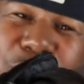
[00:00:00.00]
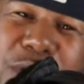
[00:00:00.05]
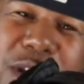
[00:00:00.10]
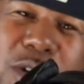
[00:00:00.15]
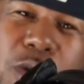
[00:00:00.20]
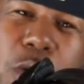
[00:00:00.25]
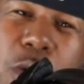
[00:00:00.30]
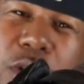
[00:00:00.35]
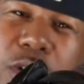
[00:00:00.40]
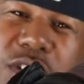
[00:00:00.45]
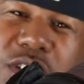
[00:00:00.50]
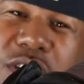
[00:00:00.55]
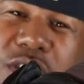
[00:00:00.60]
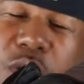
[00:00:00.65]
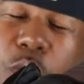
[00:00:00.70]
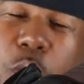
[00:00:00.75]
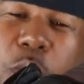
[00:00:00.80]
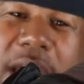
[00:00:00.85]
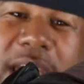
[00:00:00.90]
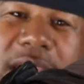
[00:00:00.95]
three quarters of
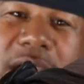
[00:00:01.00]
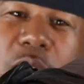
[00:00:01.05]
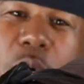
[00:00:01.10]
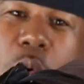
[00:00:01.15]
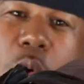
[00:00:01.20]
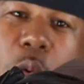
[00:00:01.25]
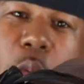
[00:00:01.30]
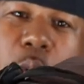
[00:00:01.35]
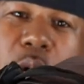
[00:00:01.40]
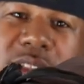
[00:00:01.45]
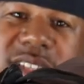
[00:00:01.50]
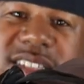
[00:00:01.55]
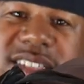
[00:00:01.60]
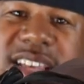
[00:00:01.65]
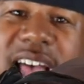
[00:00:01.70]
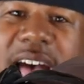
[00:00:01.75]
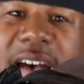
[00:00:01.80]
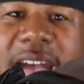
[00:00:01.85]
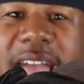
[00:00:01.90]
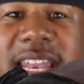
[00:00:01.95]
the way on one
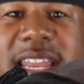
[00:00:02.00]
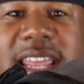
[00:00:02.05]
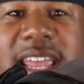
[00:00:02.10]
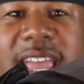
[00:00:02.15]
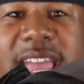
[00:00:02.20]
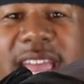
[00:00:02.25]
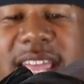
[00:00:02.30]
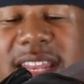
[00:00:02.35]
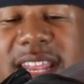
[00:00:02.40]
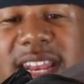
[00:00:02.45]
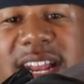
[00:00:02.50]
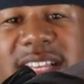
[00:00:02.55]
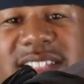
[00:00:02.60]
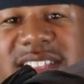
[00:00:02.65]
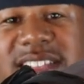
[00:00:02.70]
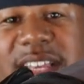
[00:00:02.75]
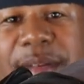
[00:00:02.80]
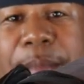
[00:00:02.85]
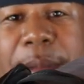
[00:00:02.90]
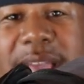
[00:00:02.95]
side, and then I
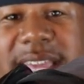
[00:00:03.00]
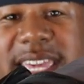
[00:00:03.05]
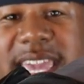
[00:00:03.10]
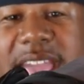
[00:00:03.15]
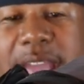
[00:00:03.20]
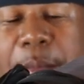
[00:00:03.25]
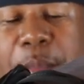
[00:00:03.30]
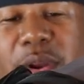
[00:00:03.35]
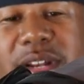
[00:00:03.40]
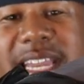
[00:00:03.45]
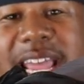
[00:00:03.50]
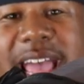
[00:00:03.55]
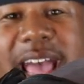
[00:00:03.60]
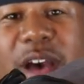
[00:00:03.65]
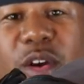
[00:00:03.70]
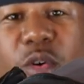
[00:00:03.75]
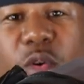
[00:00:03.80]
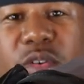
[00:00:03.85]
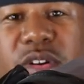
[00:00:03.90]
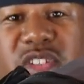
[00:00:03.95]
stick my camera
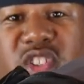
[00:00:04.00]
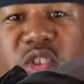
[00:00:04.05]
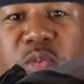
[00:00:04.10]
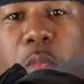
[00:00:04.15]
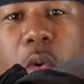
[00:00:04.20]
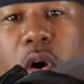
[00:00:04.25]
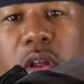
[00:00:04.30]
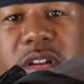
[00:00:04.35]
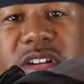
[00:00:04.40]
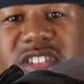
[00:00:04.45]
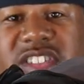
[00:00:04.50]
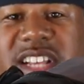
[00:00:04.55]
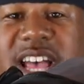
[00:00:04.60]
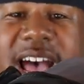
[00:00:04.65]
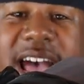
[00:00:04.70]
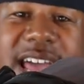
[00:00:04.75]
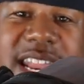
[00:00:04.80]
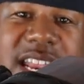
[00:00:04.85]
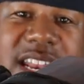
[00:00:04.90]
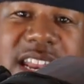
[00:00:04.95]
down on the smaller
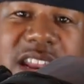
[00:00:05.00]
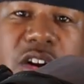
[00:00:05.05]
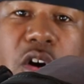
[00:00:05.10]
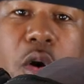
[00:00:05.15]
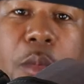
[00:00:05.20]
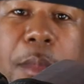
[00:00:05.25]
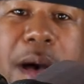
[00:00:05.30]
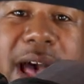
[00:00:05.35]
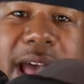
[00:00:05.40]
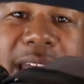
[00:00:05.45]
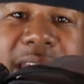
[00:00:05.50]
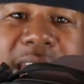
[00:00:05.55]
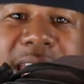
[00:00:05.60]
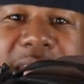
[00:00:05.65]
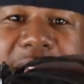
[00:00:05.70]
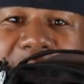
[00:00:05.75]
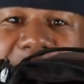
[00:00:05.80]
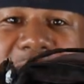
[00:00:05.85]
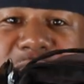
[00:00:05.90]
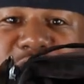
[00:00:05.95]
side, and then on my
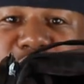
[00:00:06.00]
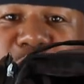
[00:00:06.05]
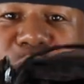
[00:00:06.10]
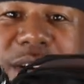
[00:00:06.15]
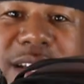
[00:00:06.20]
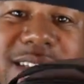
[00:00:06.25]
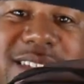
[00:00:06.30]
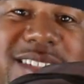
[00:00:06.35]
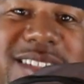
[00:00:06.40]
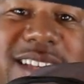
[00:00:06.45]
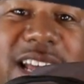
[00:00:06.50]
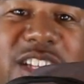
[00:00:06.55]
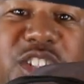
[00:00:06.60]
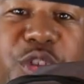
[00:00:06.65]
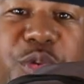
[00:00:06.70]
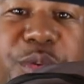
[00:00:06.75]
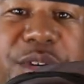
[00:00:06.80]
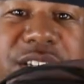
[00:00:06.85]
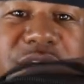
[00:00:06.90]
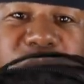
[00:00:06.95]
extra
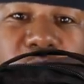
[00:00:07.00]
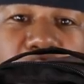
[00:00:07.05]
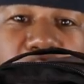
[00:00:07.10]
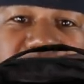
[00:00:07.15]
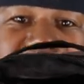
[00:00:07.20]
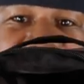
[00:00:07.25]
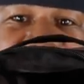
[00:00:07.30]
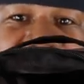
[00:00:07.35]
accessories on